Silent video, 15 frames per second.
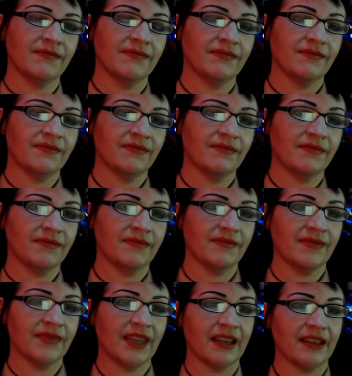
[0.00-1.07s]

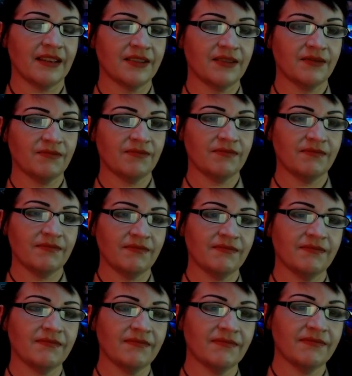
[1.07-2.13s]

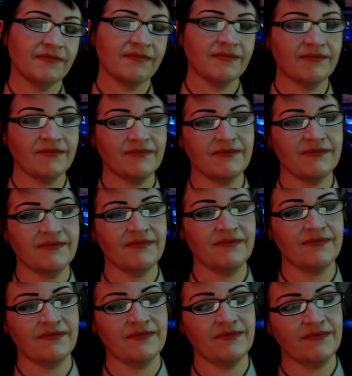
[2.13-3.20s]

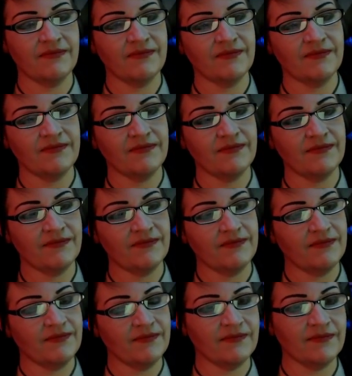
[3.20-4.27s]

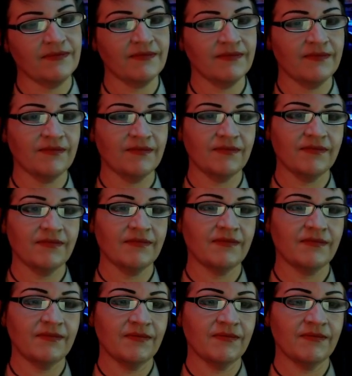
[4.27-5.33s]

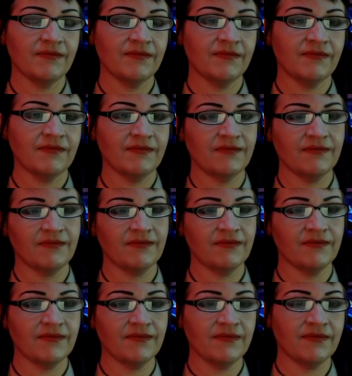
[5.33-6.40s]

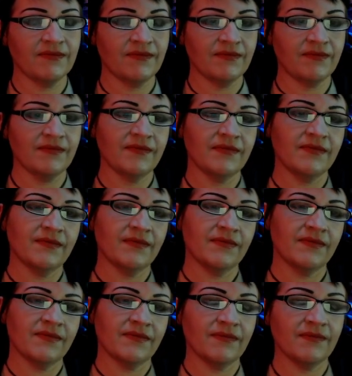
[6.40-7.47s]

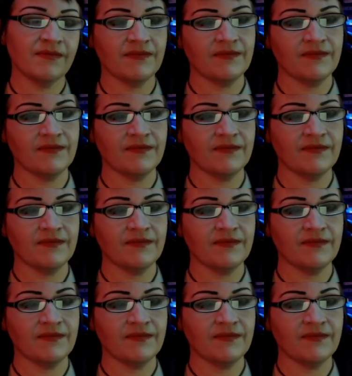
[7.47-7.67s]
[no speech]